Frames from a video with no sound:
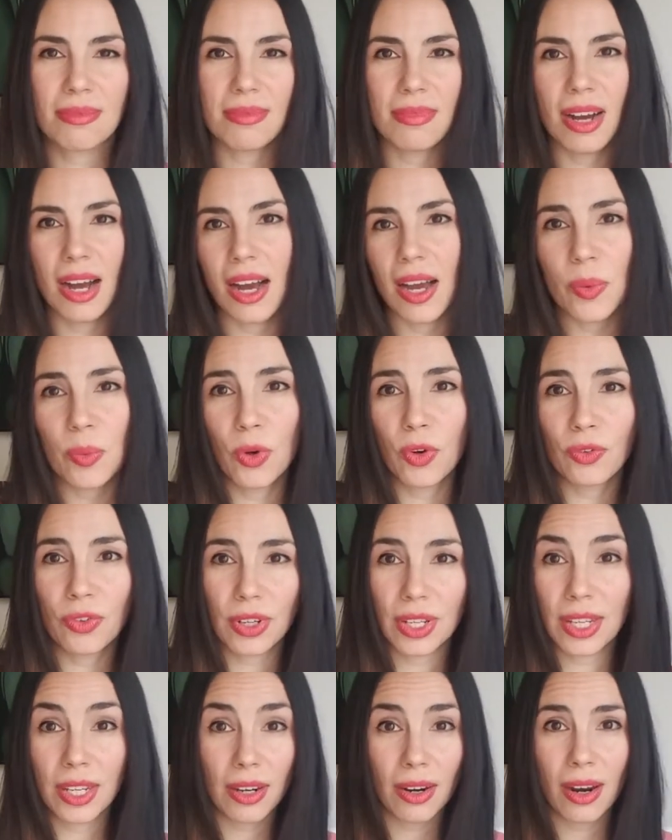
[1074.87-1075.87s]
I'm over
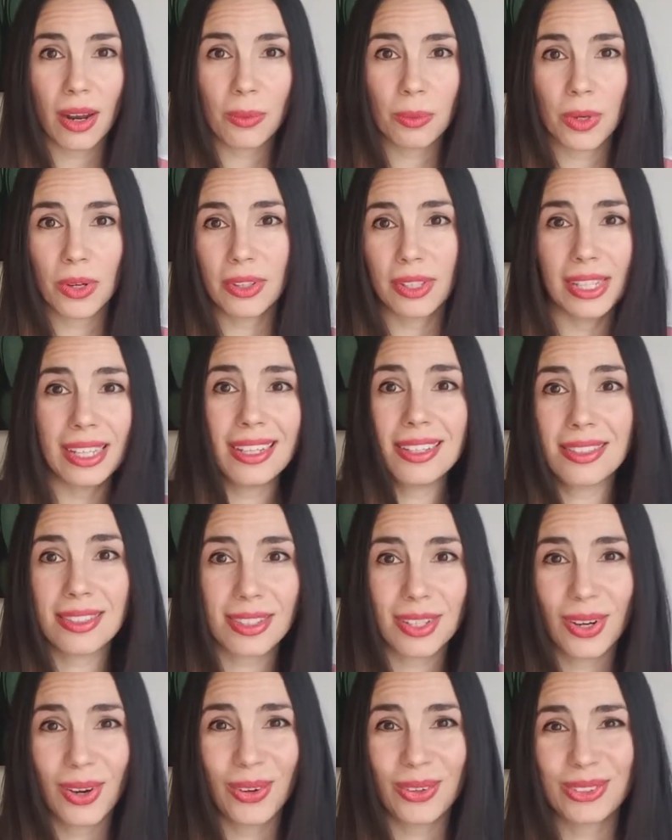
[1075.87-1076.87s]
here, I'm on the East
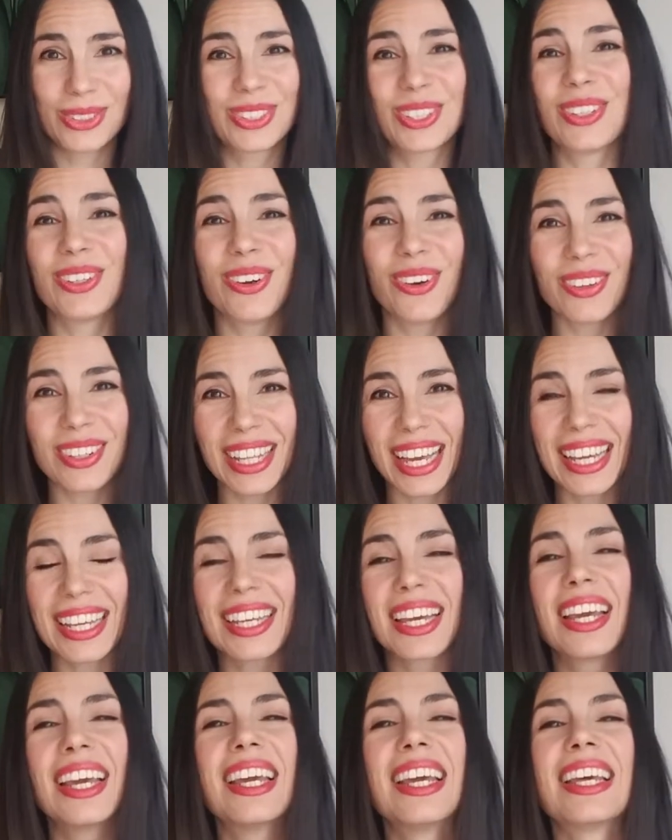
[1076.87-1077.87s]
Coast,
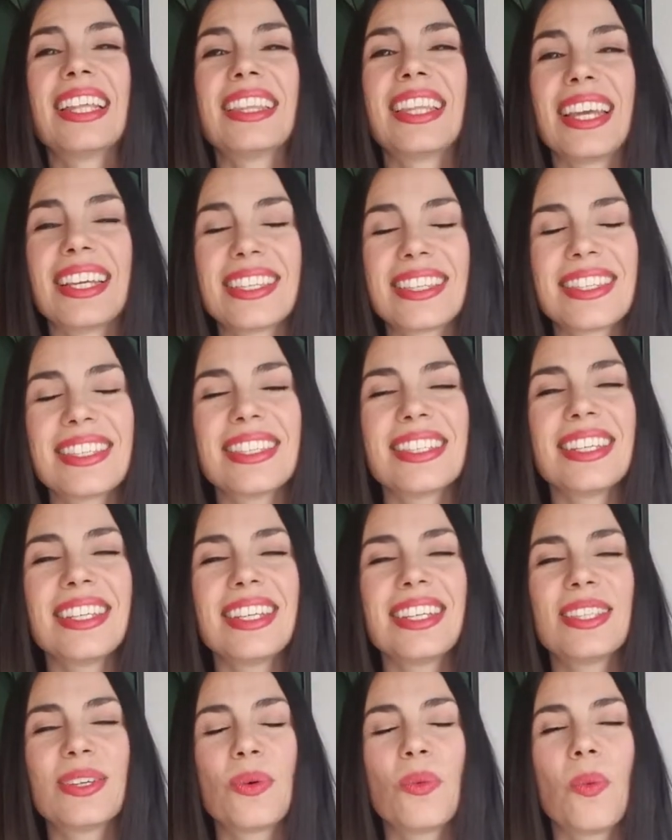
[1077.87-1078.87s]
they see
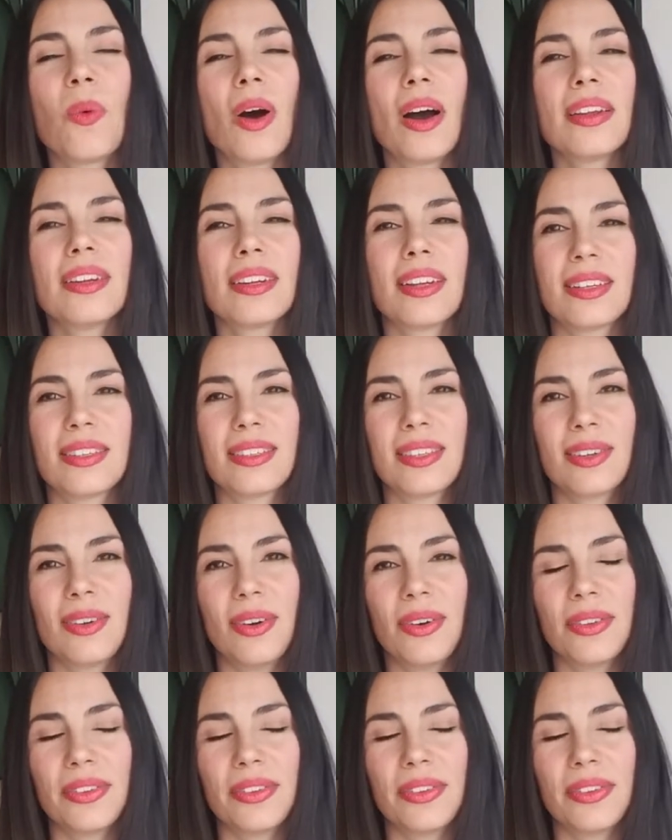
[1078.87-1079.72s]
the oneness in all